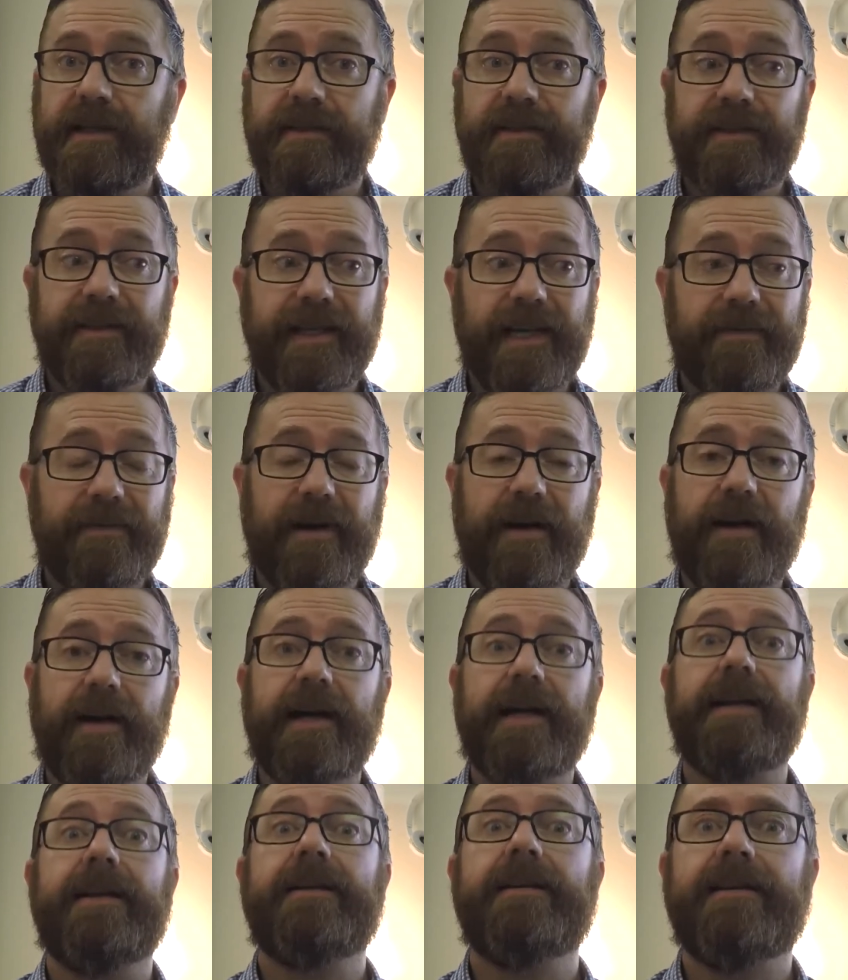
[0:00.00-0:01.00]
Do they have a
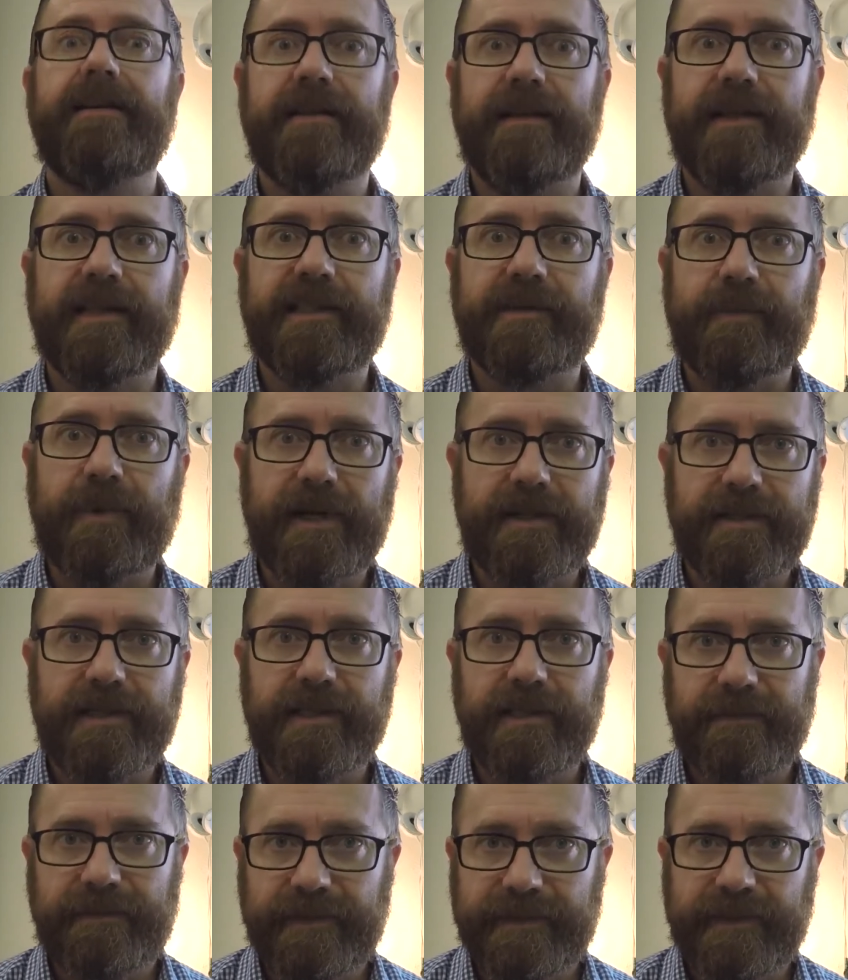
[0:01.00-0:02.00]
heightened
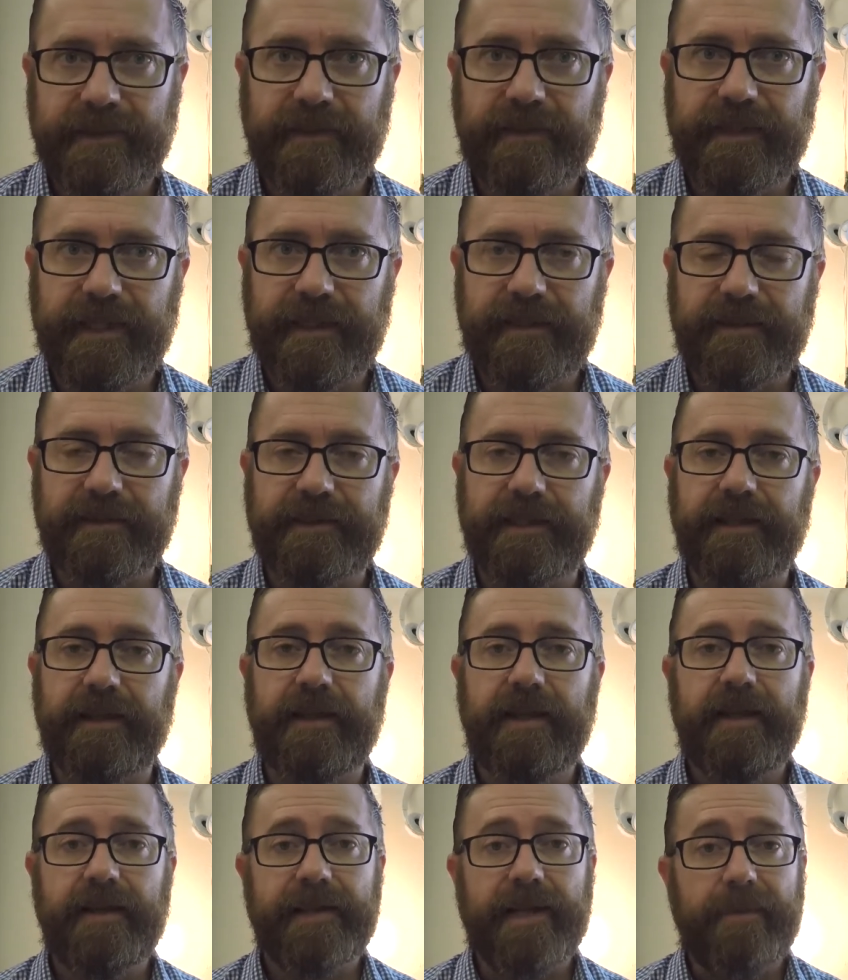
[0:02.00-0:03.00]
expression of physical energy?
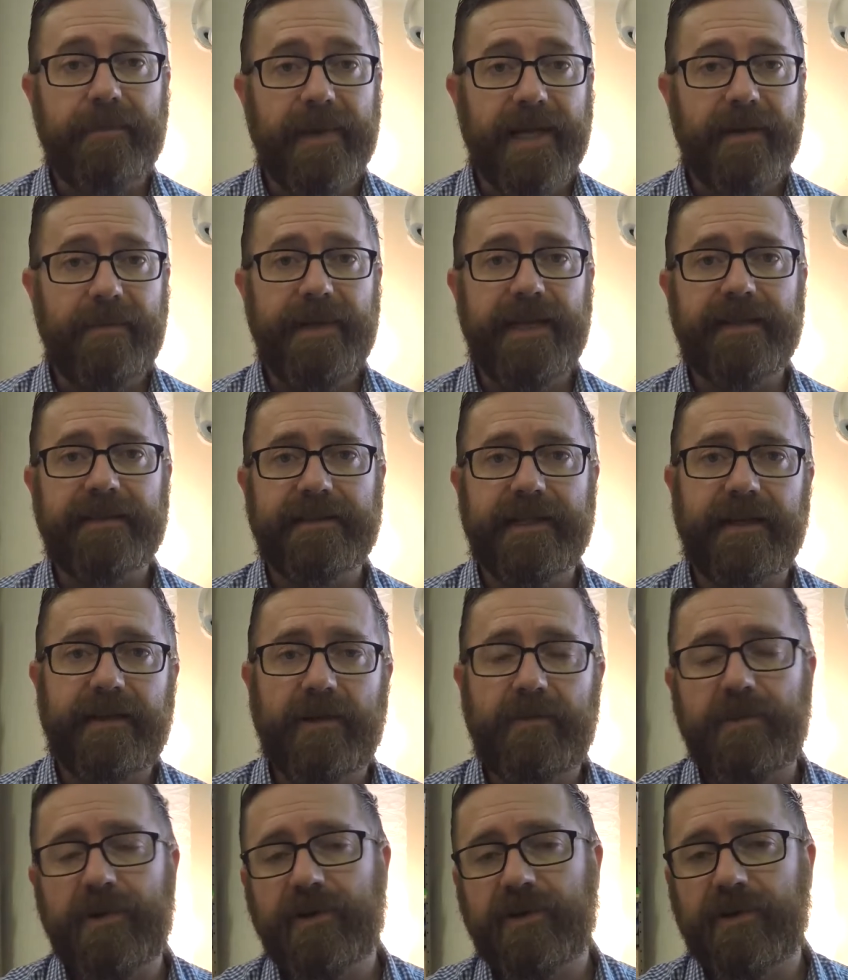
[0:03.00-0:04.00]
That may be a
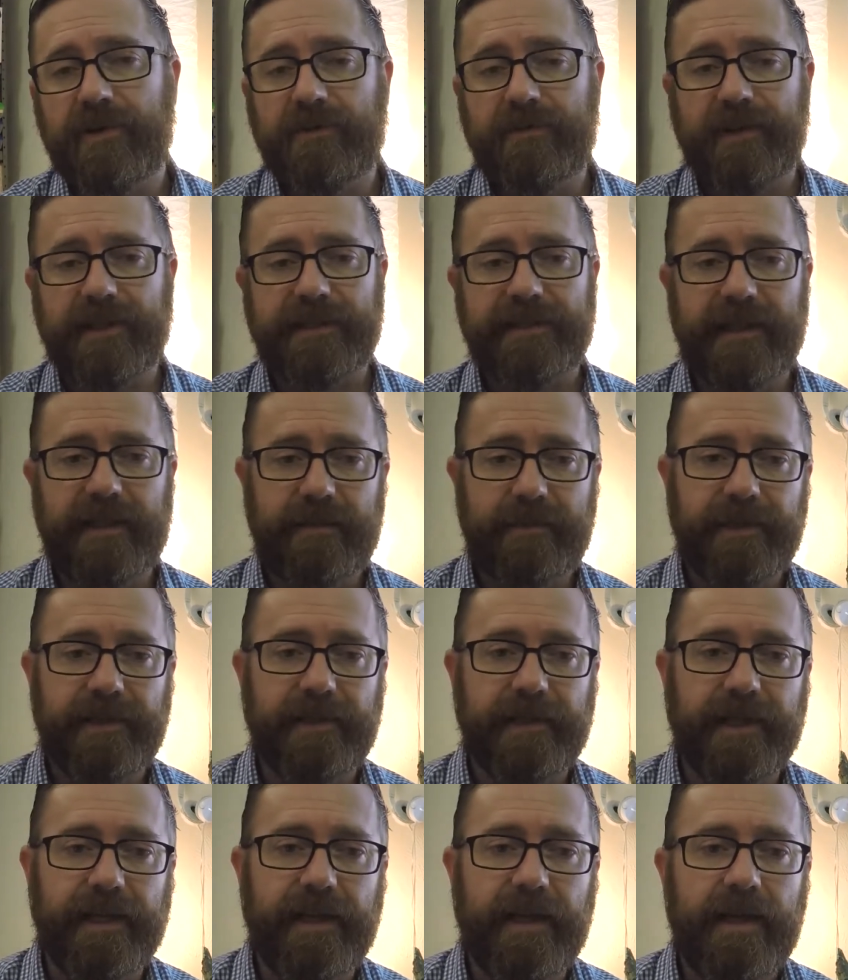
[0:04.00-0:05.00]
psychomotor
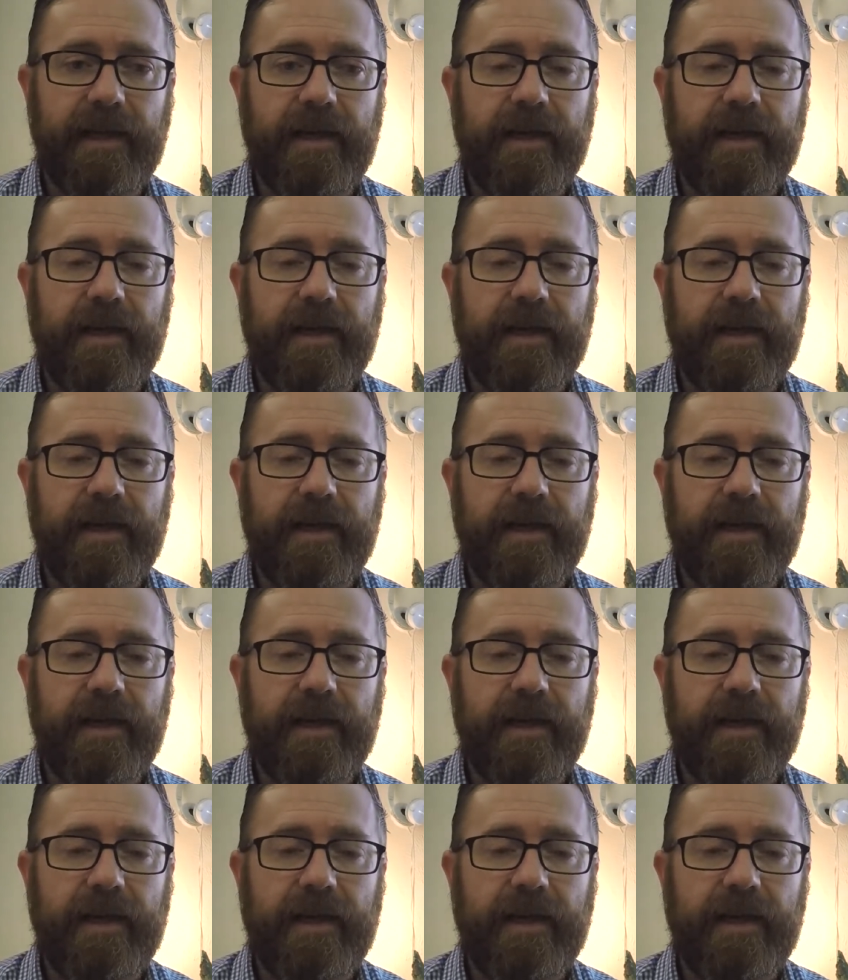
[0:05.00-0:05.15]
overexcitability.